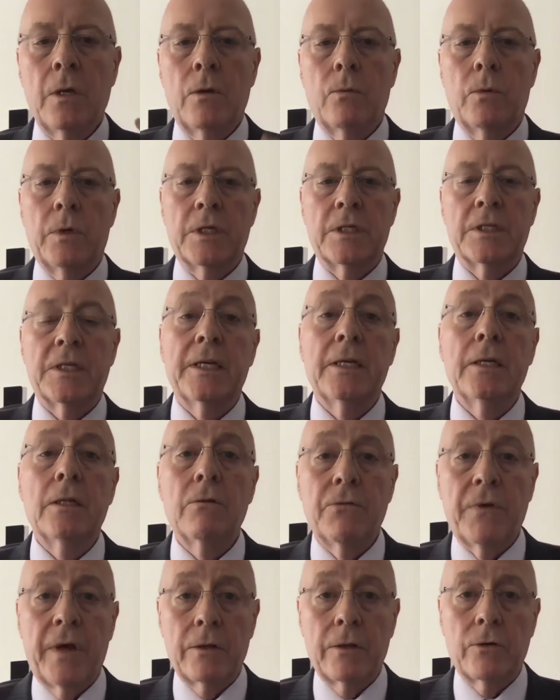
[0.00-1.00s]
with a single
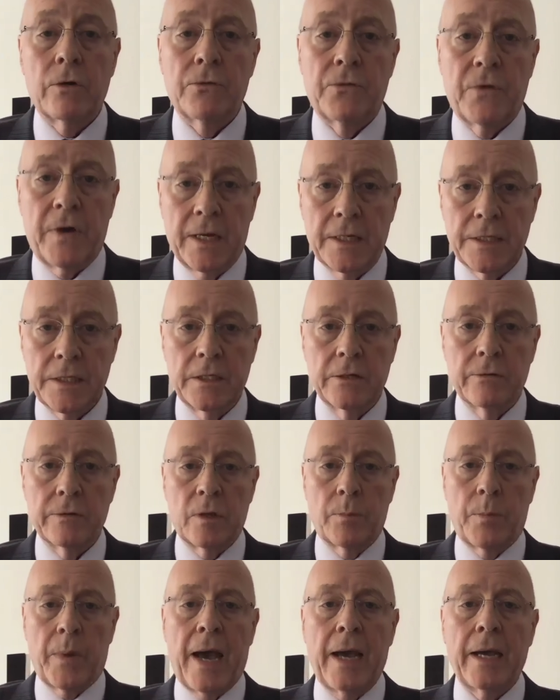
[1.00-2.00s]
Velcro fastener at the
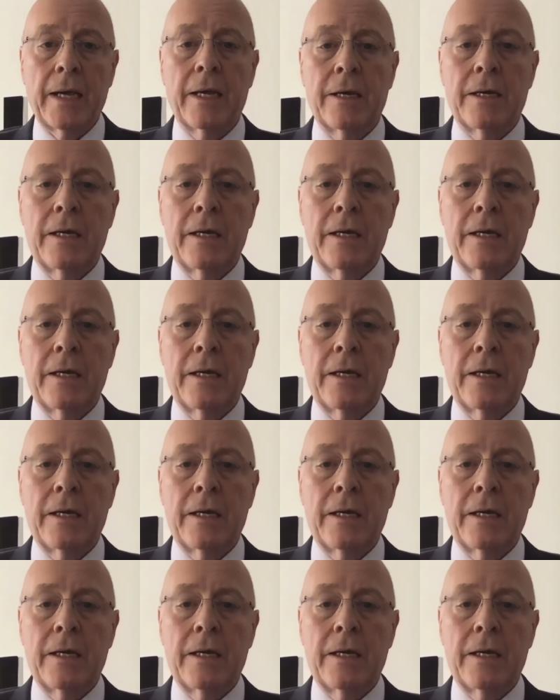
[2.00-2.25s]
back